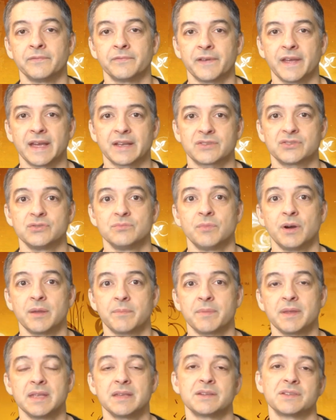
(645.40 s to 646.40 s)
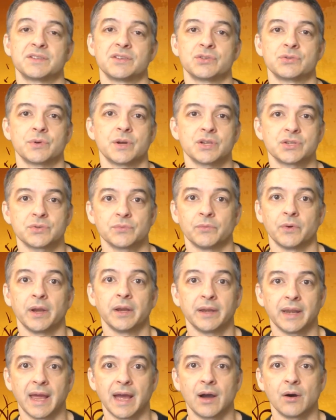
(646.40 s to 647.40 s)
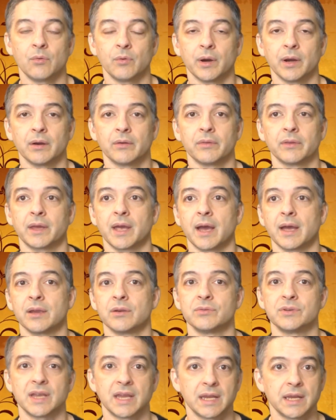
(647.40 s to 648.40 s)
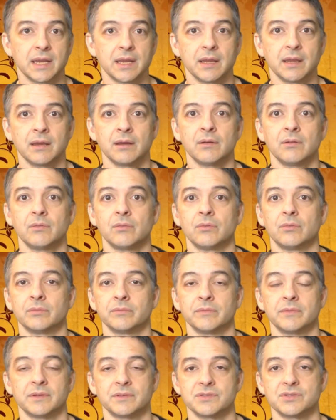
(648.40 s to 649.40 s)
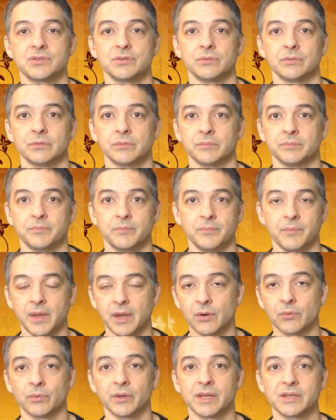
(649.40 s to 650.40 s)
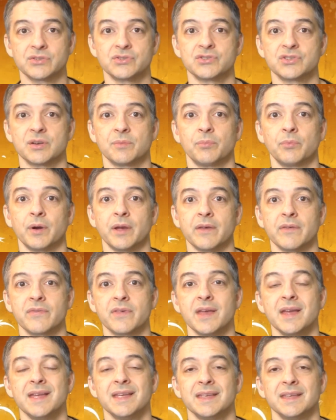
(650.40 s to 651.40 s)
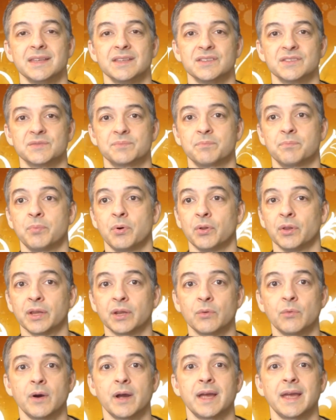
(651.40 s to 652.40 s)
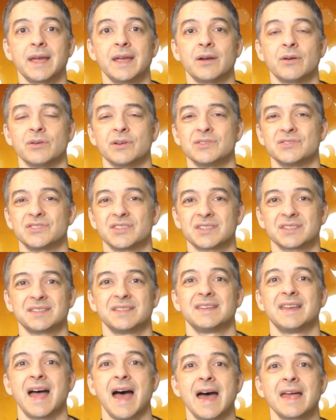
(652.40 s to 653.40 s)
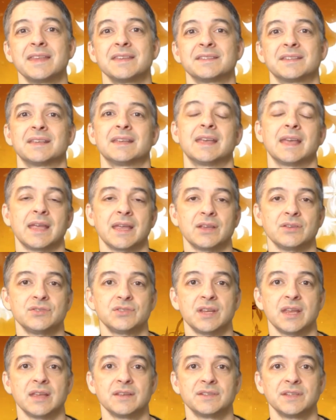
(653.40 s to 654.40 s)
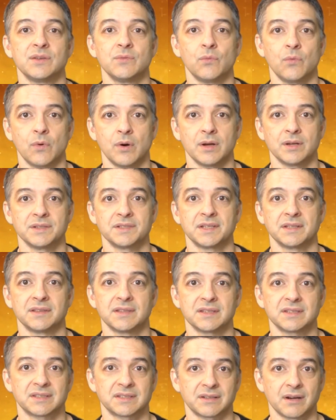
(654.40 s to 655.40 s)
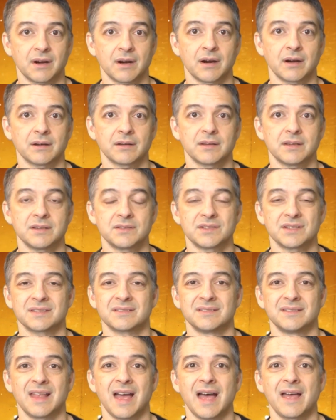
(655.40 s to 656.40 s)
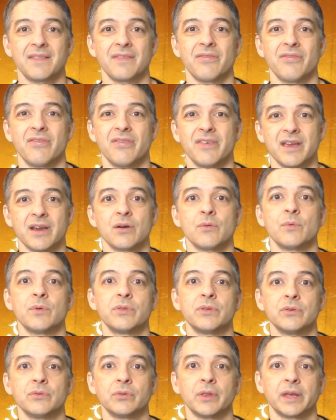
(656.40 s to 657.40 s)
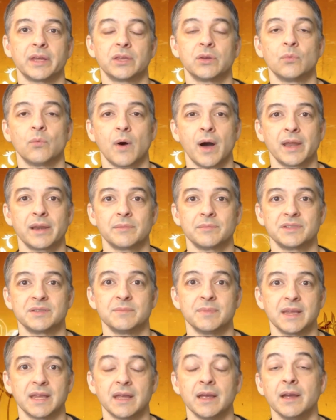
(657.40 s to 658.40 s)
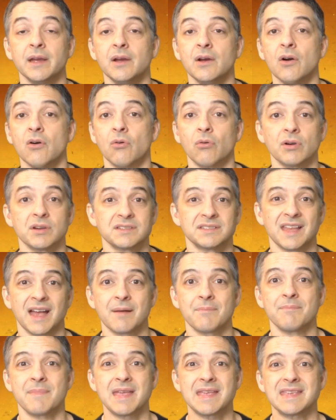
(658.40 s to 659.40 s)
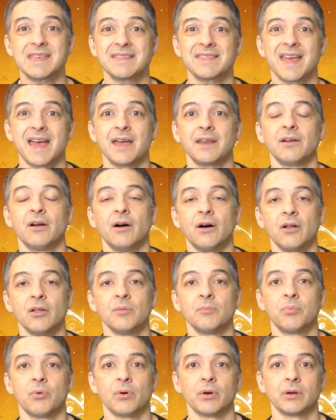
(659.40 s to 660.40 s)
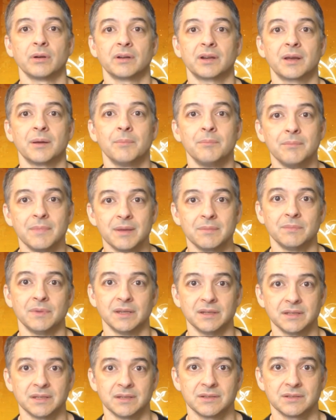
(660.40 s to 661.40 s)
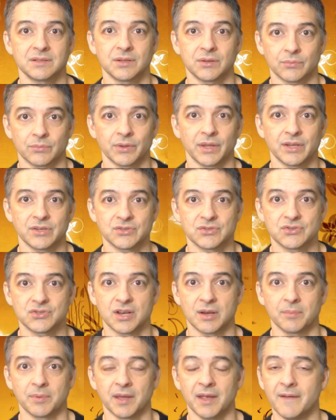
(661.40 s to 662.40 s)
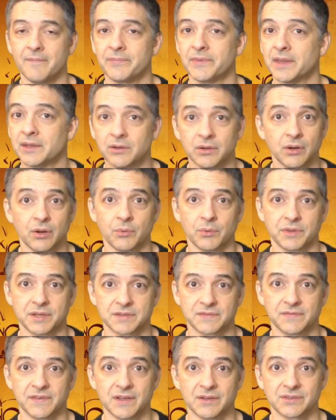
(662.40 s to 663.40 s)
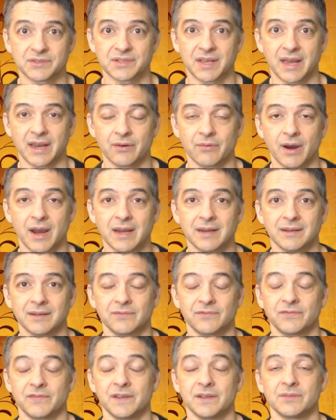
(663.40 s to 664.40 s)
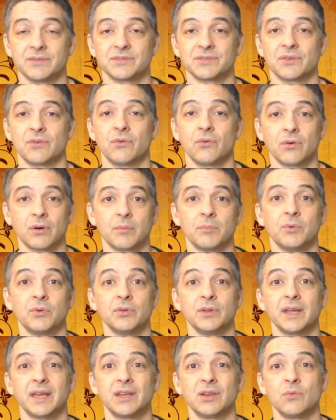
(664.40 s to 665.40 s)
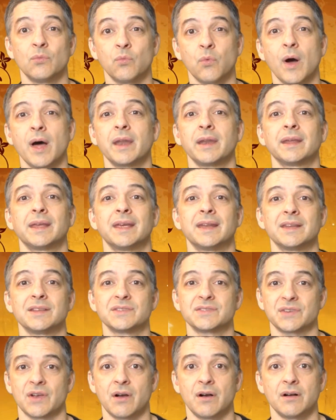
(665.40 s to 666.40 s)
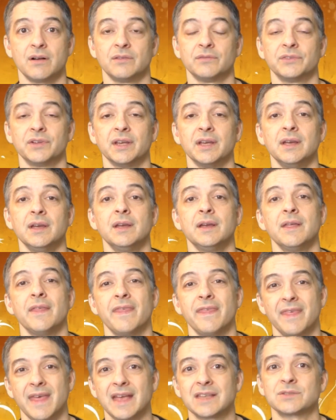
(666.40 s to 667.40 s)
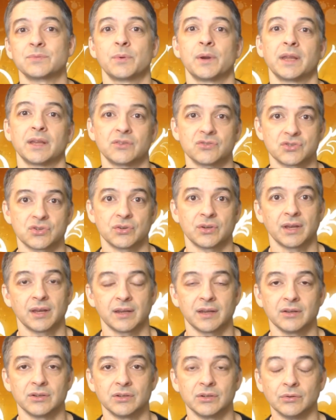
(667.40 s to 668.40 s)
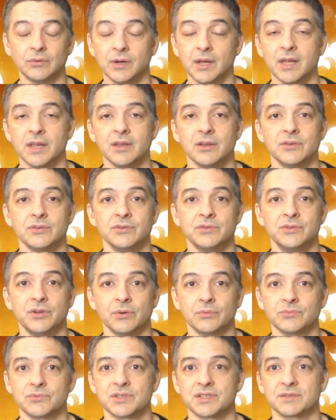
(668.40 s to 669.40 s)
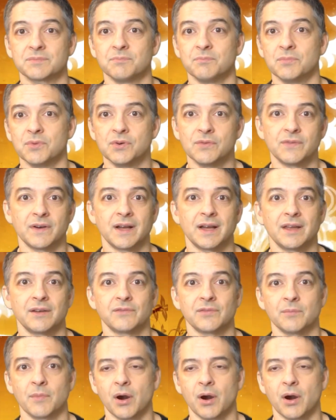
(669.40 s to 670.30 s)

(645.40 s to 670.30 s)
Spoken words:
fact, you might be in a situation right now where the guy you're dating or that you're in a relationship with is pulling away, or he's just not as engaged as he was at the start. He's just not there with you like you want him to be, or he's not making that all-important commitment to the relationship. And you know what this feels like, right? It feels horrible and you want to get it solved. That's what I can show you how to do. Don't just move on from